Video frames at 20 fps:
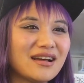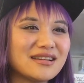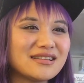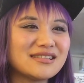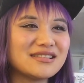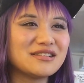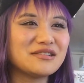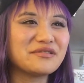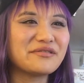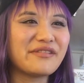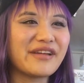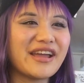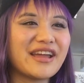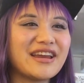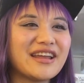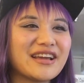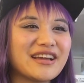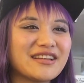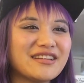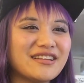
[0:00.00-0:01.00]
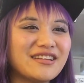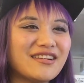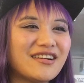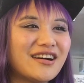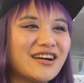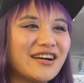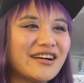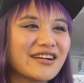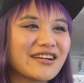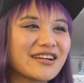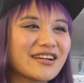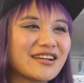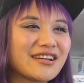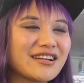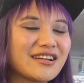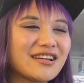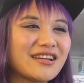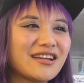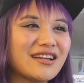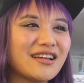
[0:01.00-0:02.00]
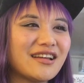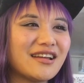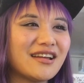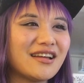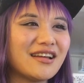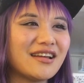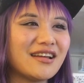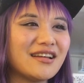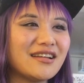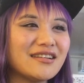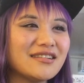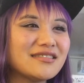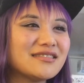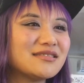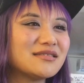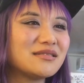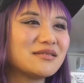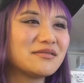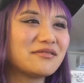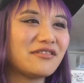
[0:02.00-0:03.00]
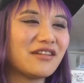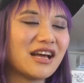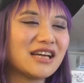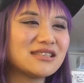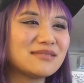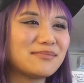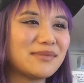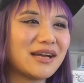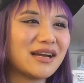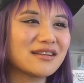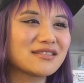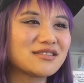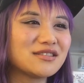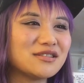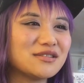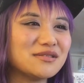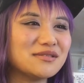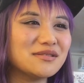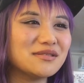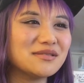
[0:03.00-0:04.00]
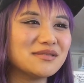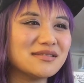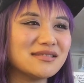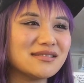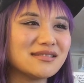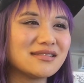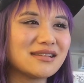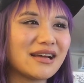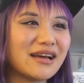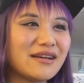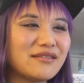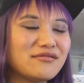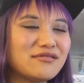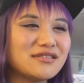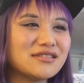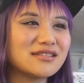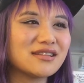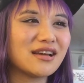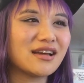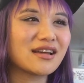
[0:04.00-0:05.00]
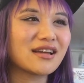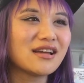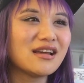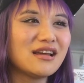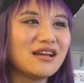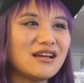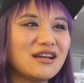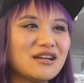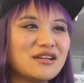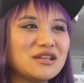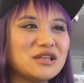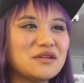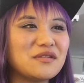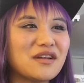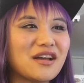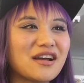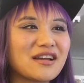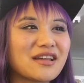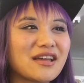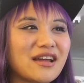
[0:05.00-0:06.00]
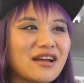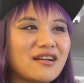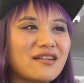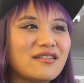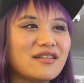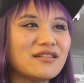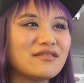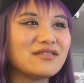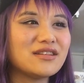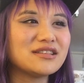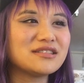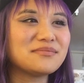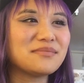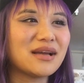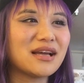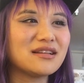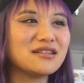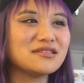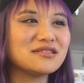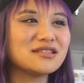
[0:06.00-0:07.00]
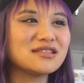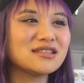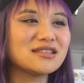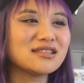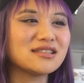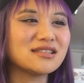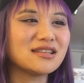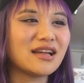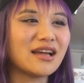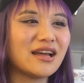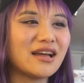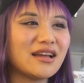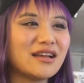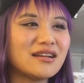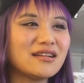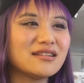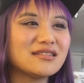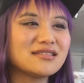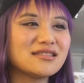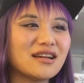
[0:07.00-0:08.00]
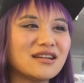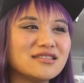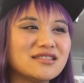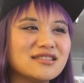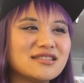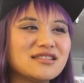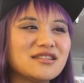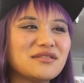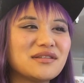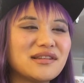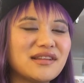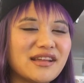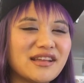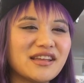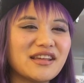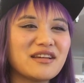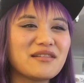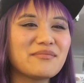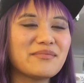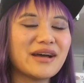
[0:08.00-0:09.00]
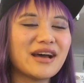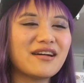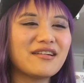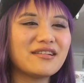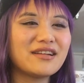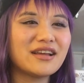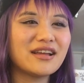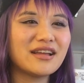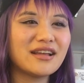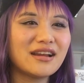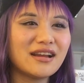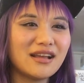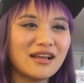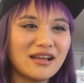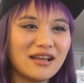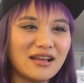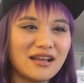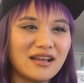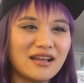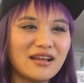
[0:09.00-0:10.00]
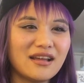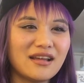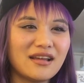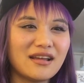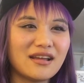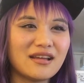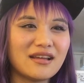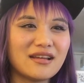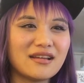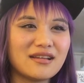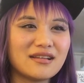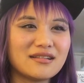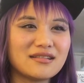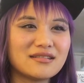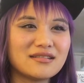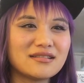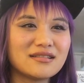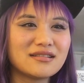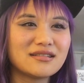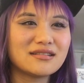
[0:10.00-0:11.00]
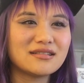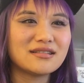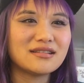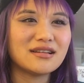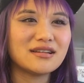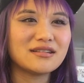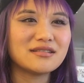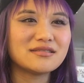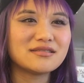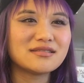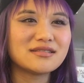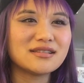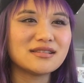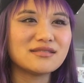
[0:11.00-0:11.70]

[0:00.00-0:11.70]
Still raining and dark, and flashback to Zeff. He's like, do you not care if this man loses his head? Sanji's still thinking about it, and there's